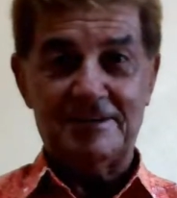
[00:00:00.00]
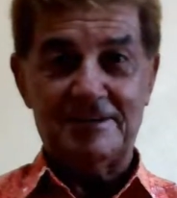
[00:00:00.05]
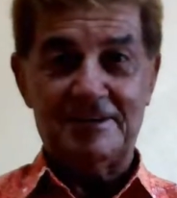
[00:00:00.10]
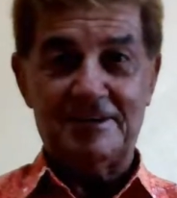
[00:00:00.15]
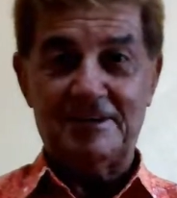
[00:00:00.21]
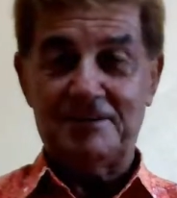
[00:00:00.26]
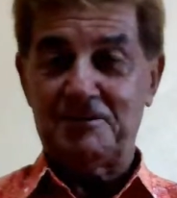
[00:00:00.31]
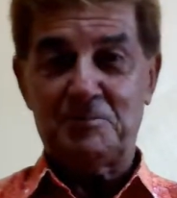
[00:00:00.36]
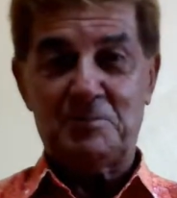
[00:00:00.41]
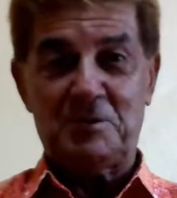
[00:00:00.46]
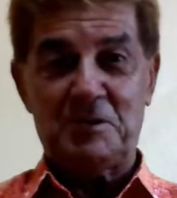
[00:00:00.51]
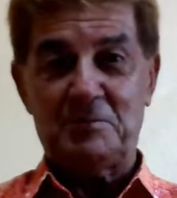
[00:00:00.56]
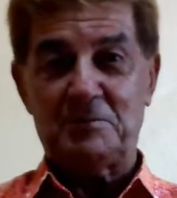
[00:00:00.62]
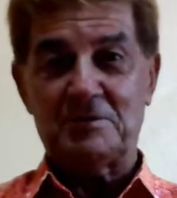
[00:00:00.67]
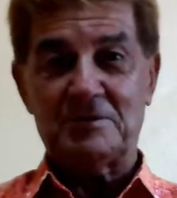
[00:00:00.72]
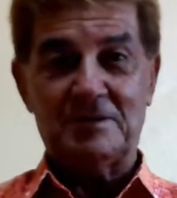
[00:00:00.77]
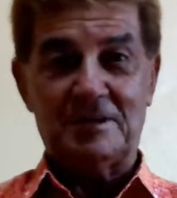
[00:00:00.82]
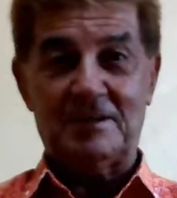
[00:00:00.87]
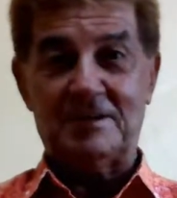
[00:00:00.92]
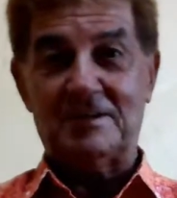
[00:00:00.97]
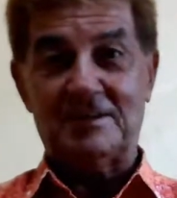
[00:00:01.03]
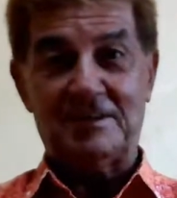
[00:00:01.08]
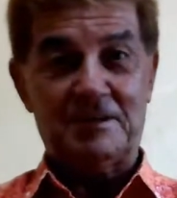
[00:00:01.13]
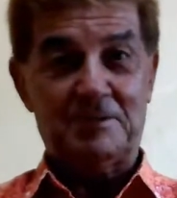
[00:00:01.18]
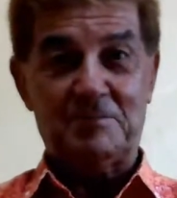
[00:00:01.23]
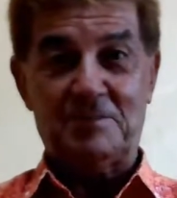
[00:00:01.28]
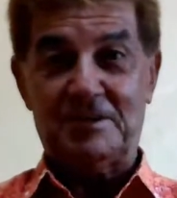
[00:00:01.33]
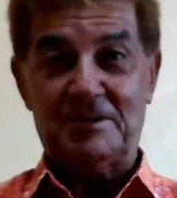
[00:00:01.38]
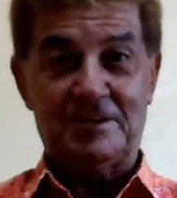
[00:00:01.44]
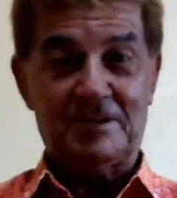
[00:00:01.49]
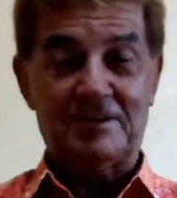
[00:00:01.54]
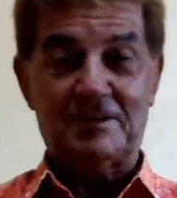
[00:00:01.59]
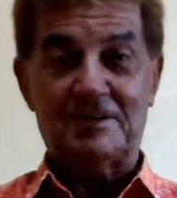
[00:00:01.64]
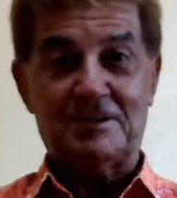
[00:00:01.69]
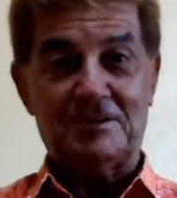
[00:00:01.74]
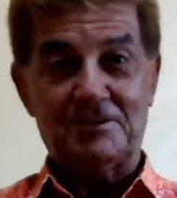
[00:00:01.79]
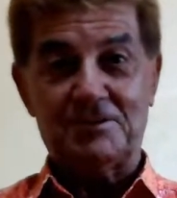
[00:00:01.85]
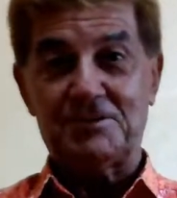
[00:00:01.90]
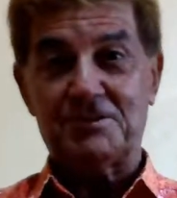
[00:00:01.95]
other people telling them that their
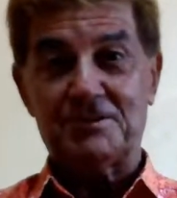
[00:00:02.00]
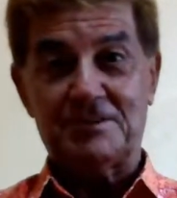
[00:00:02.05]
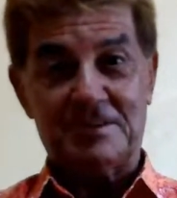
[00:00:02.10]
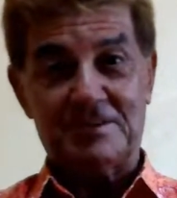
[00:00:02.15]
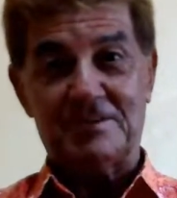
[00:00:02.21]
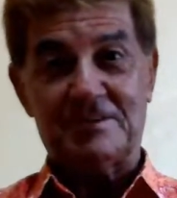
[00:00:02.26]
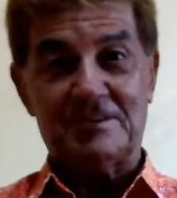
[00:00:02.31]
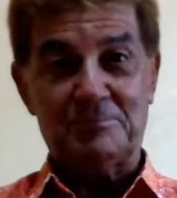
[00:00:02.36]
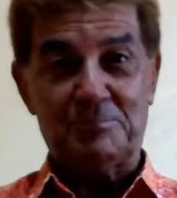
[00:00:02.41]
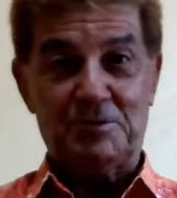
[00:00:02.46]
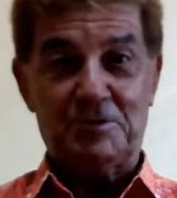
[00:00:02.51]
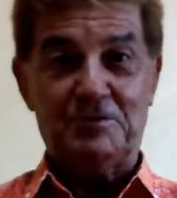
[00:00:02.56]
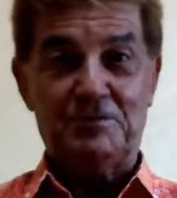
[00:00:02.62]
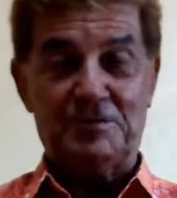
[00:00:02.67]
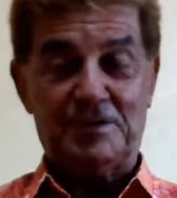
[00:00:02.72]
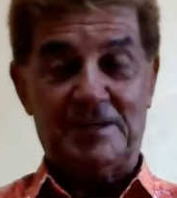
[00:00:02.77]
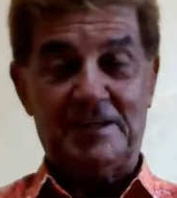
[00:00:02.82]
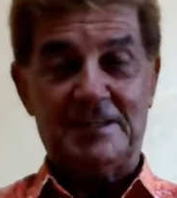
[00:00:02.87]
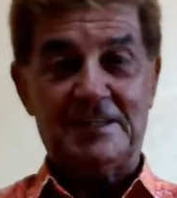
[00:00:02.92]
culture isn't perfect.